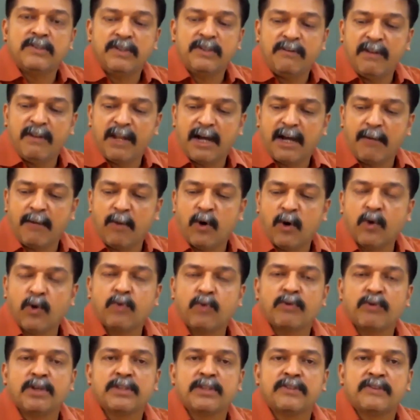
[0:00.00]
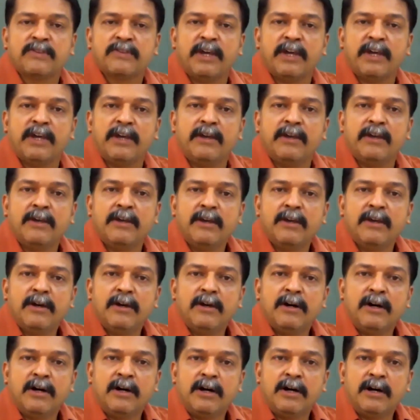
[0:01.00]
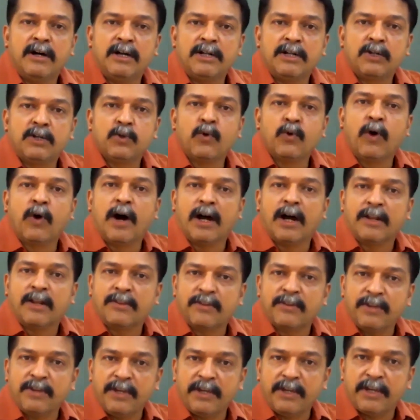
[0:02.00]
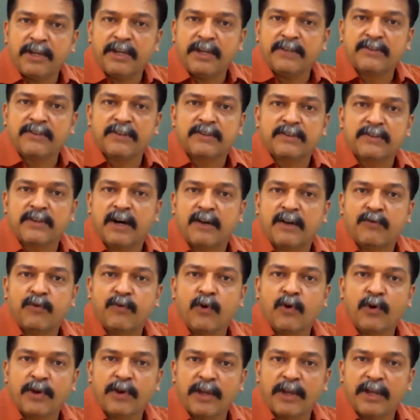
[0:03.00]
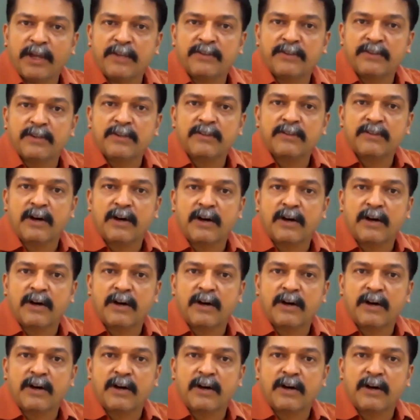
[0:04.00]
He will come out with, say, 2 or 3 cases or 4 cases